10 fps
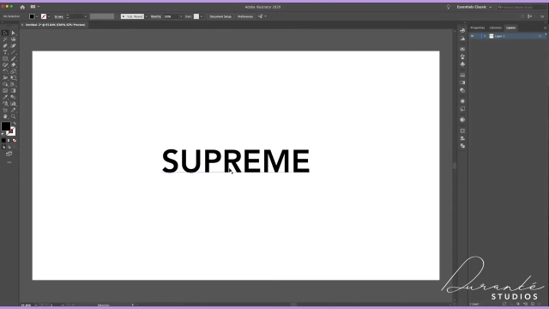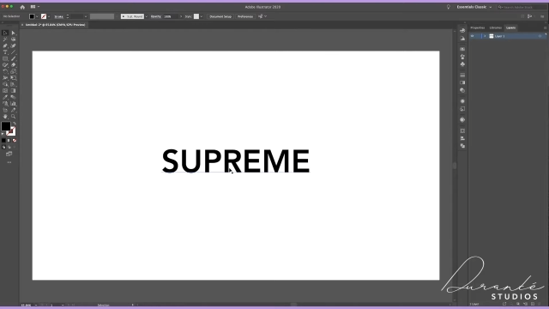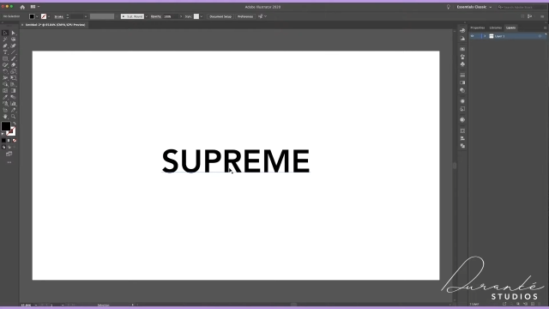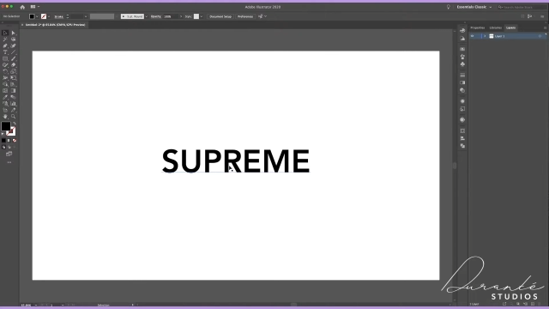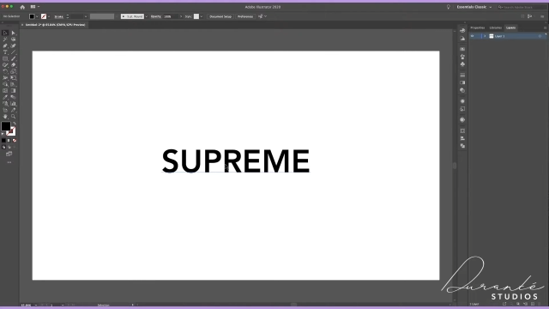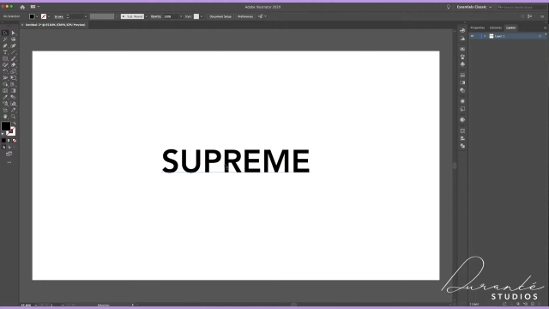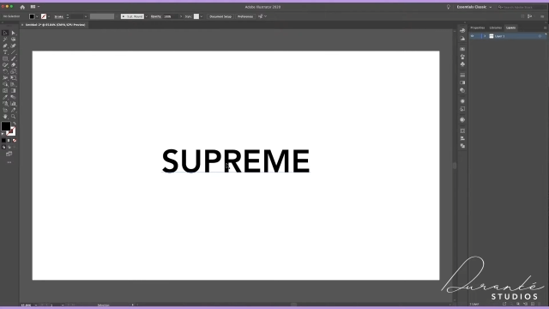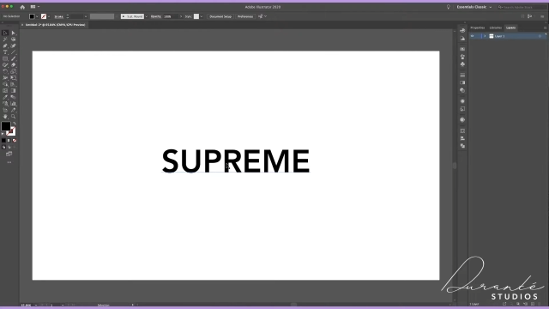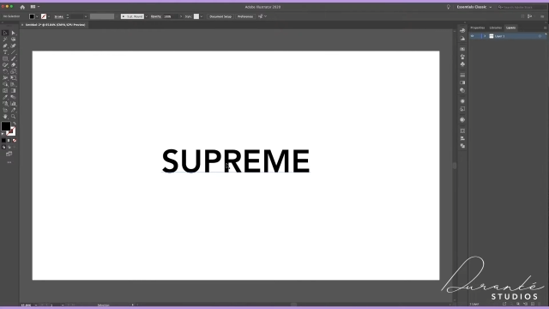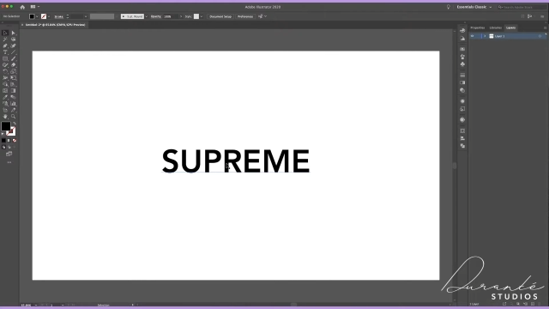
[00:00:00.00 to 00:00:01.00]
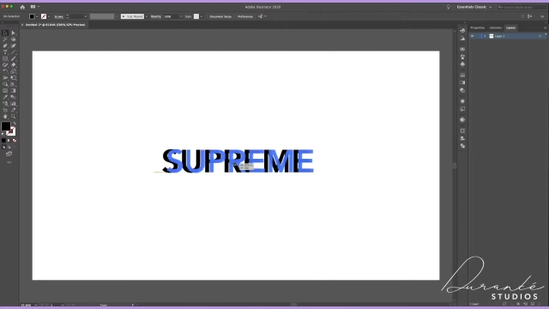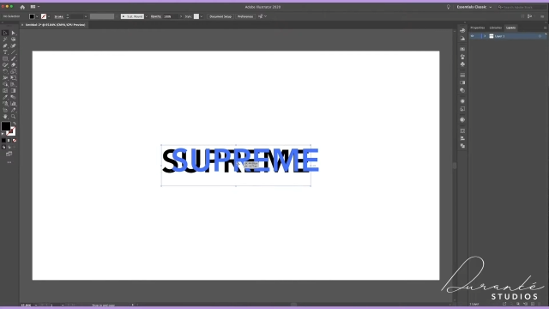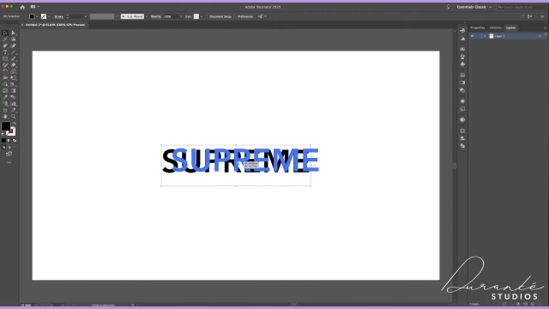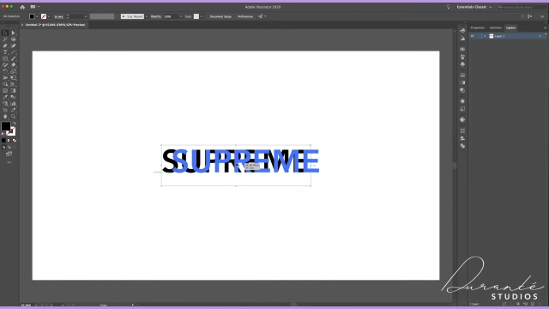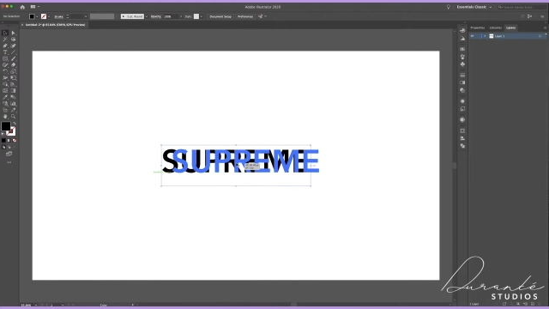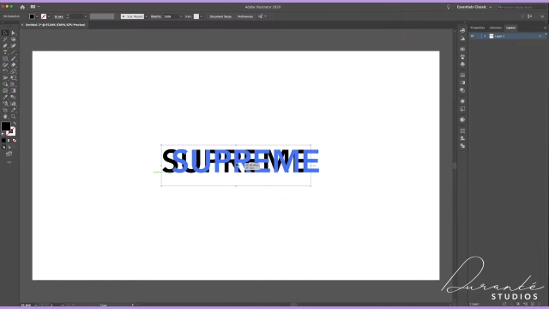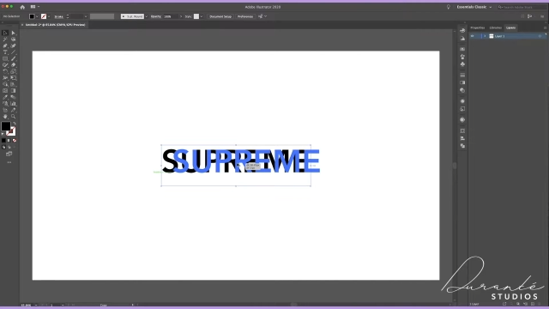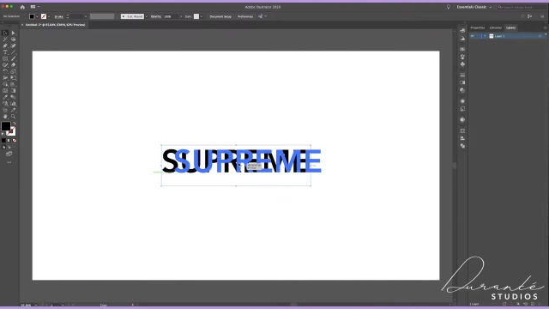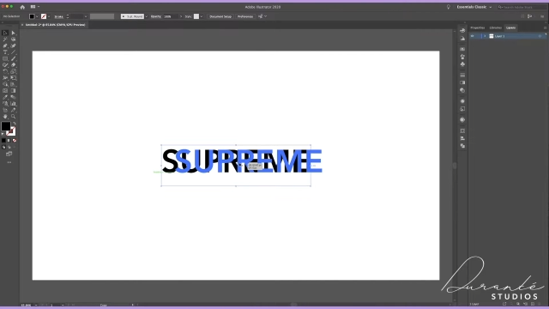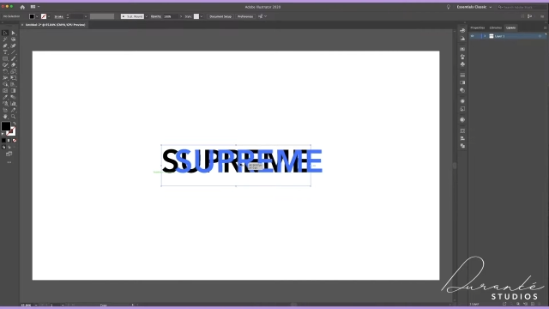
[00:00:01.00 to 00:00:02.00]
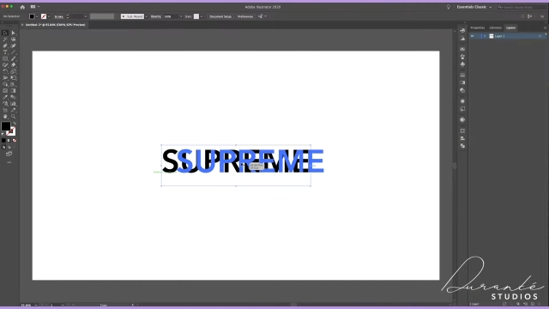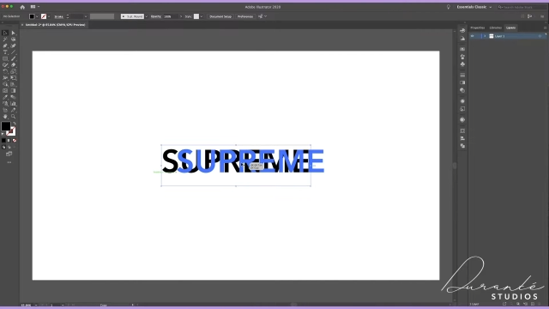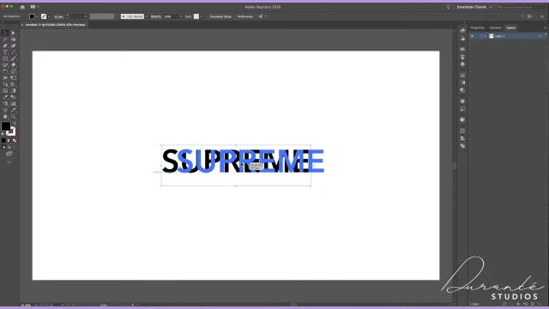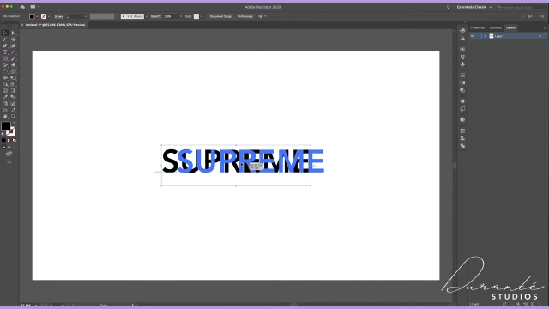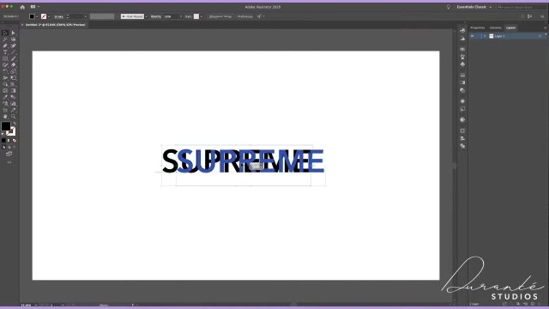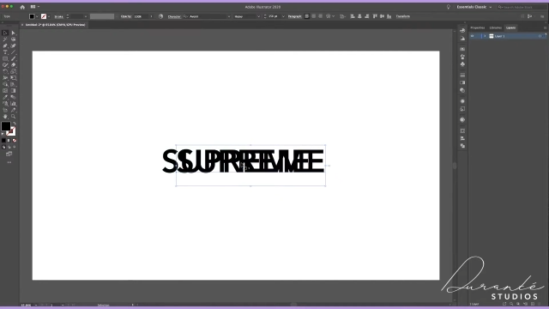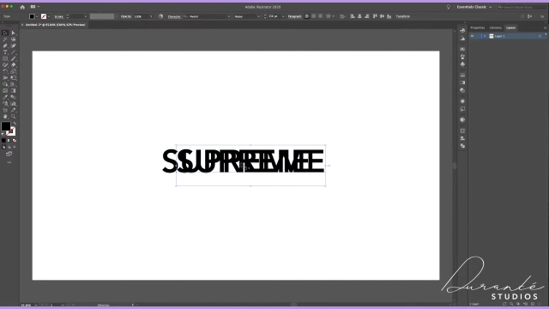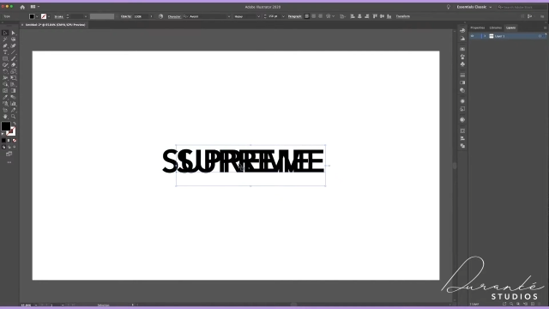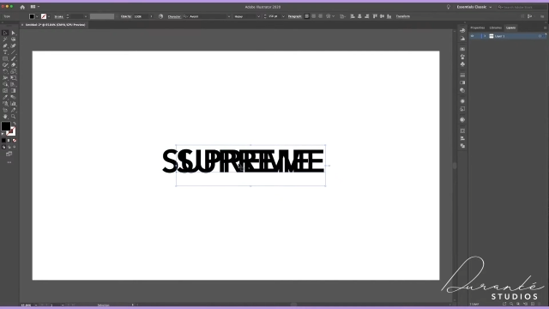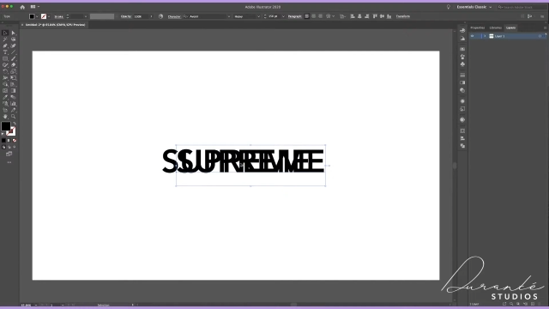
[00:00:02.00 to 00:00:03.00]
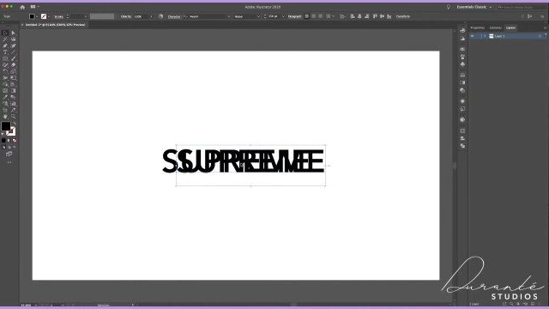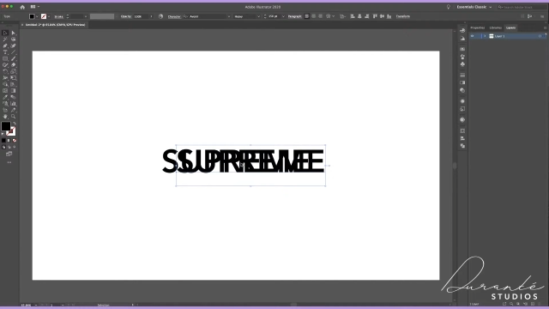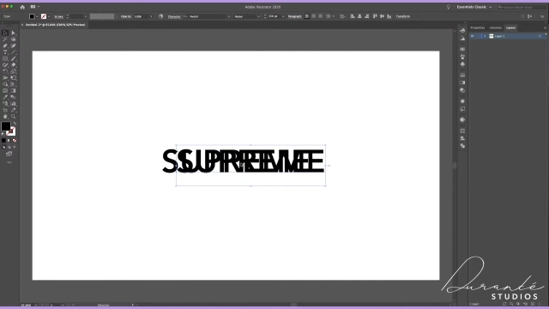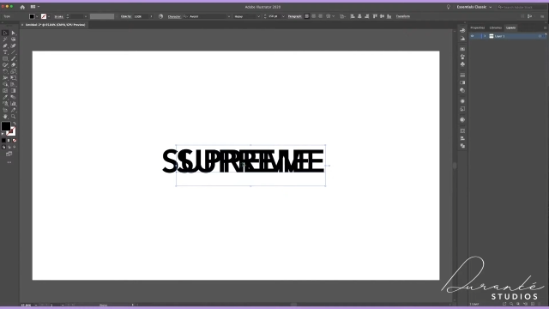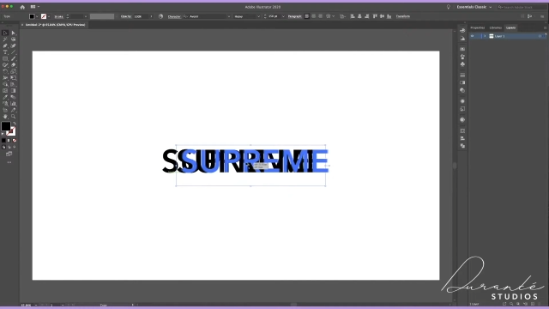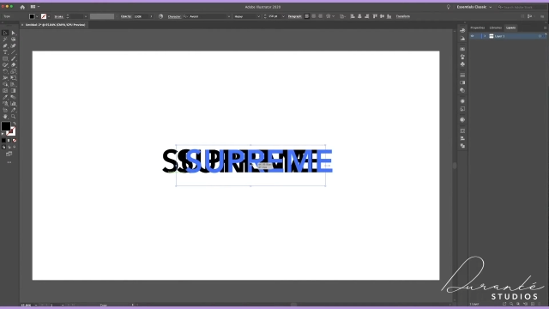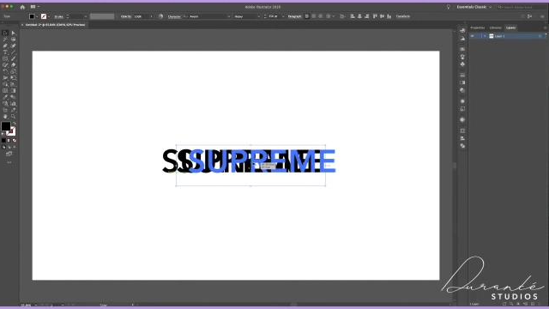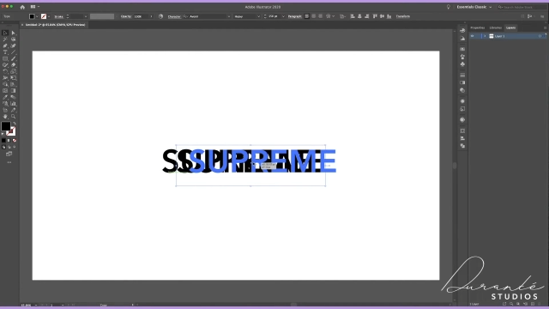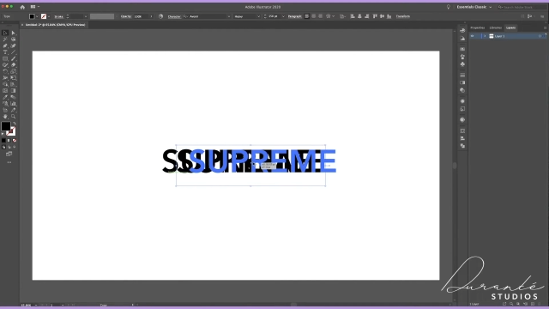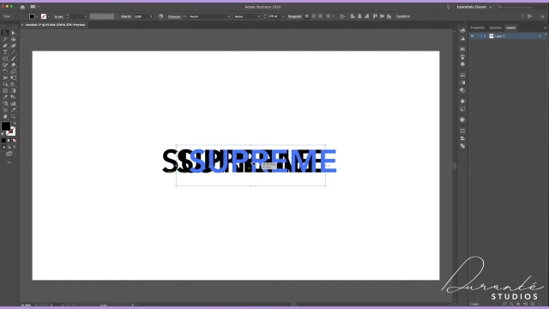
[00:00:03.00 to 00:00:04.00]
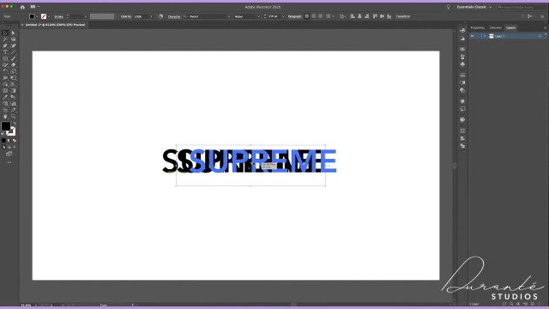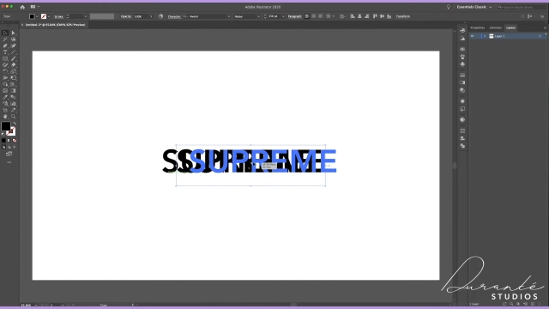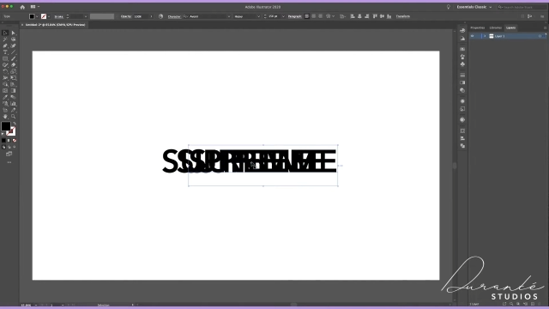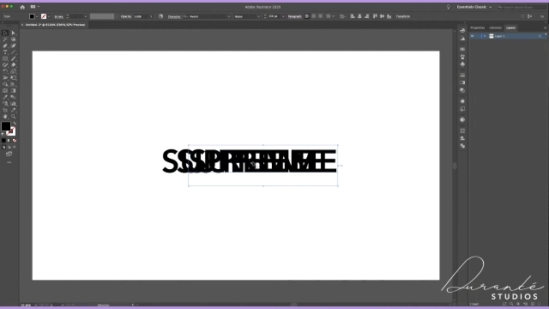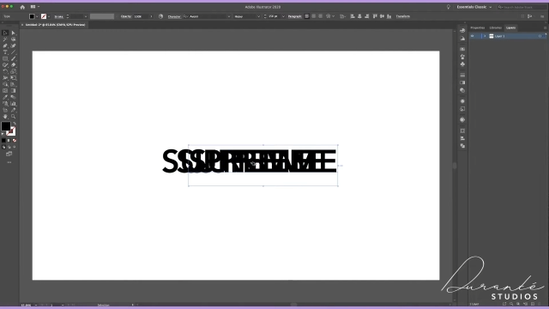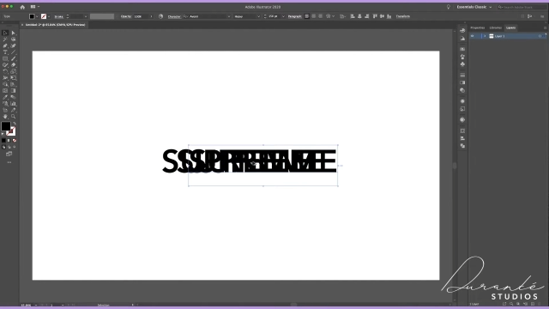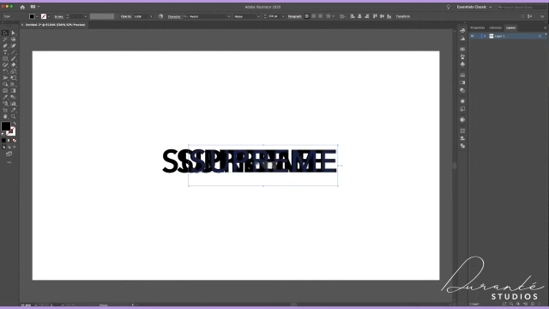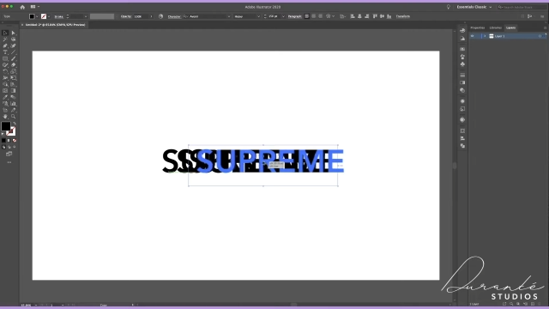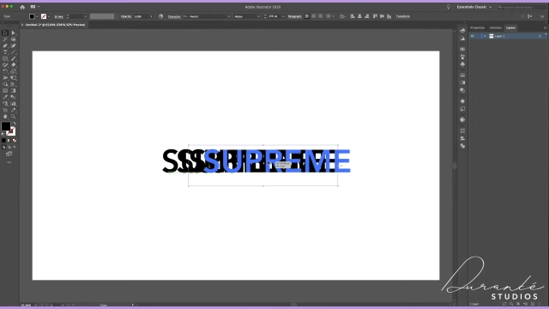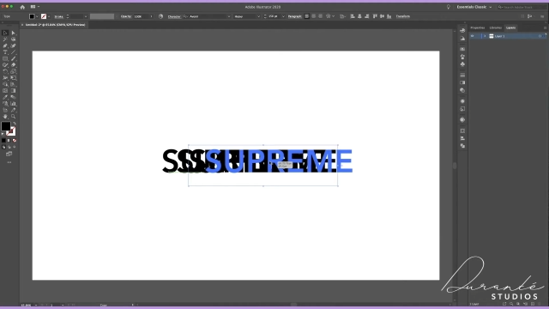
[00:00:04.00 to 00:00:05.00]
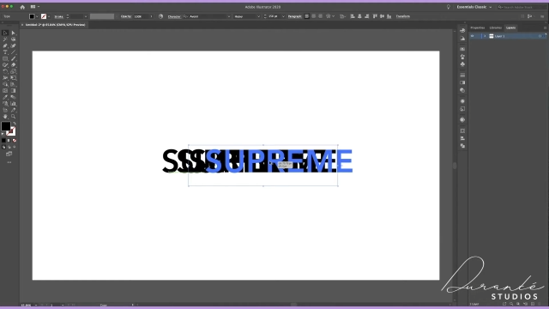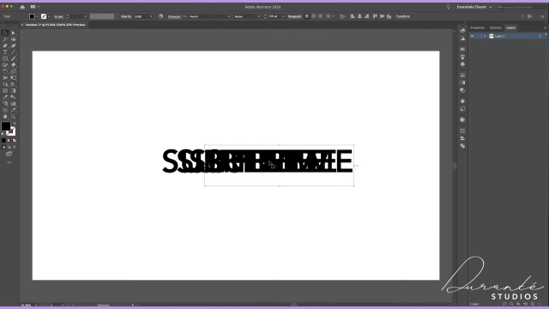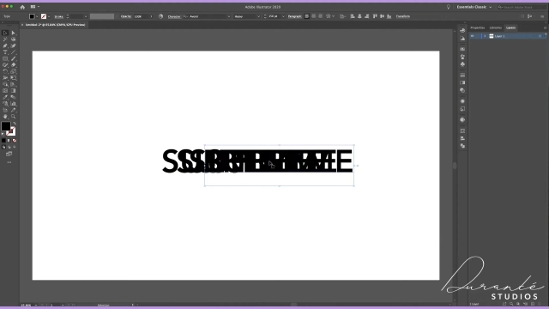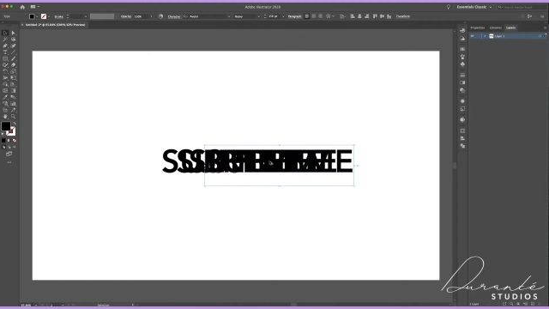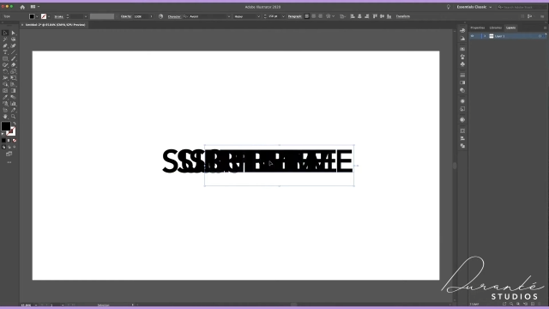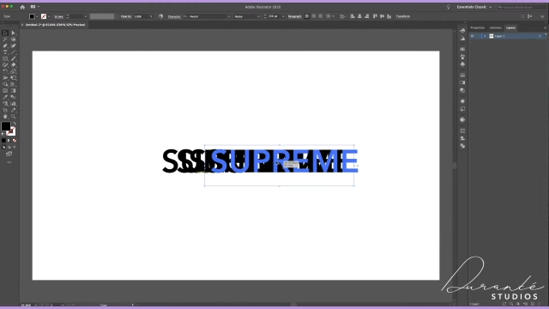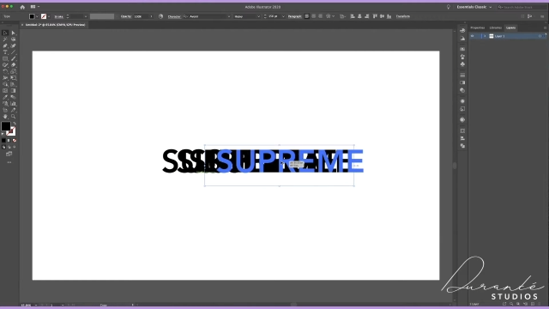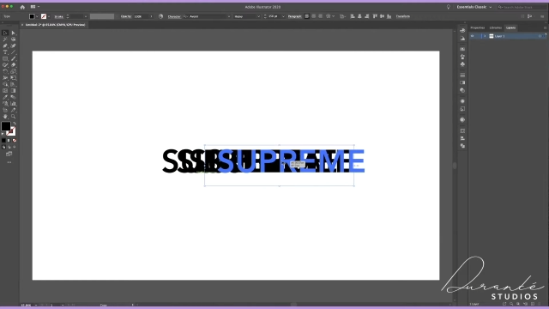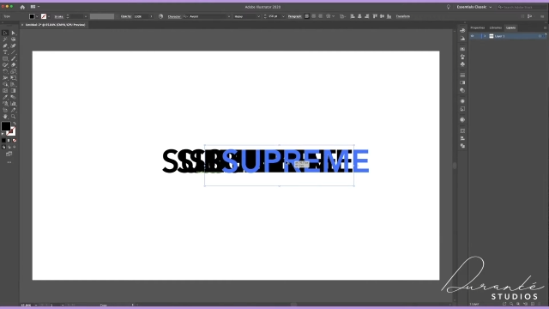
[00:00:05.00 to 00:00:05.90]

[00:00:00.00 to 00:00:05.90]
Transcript: [unreadable: no face in view]